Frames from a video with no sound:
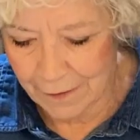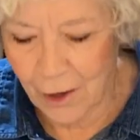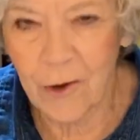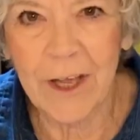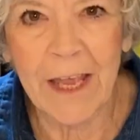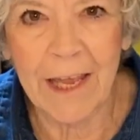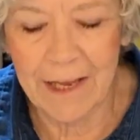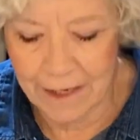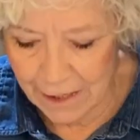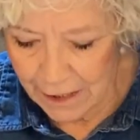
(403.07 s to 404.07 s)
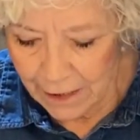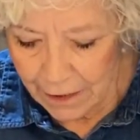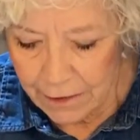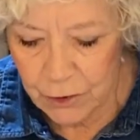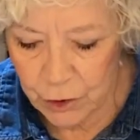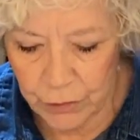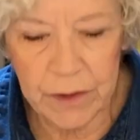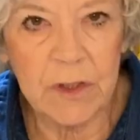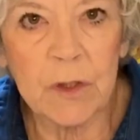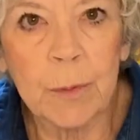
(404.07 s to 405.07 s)
Okay, so
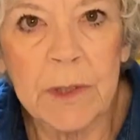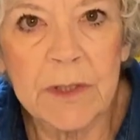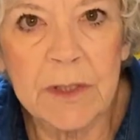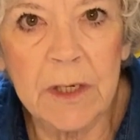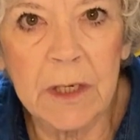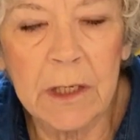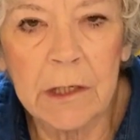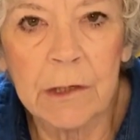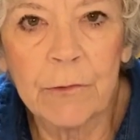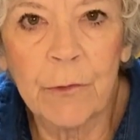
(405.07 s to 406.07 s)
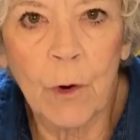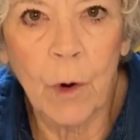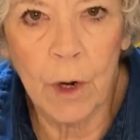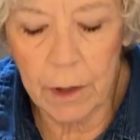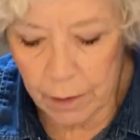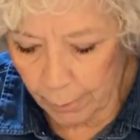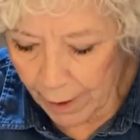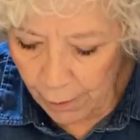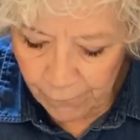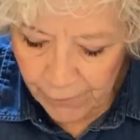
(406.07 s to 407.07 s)
this has been sitting here for
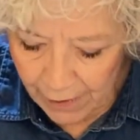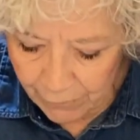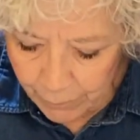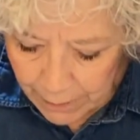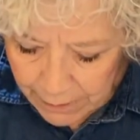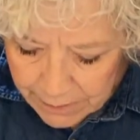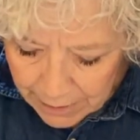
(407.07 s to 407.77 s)
about 5 minutes,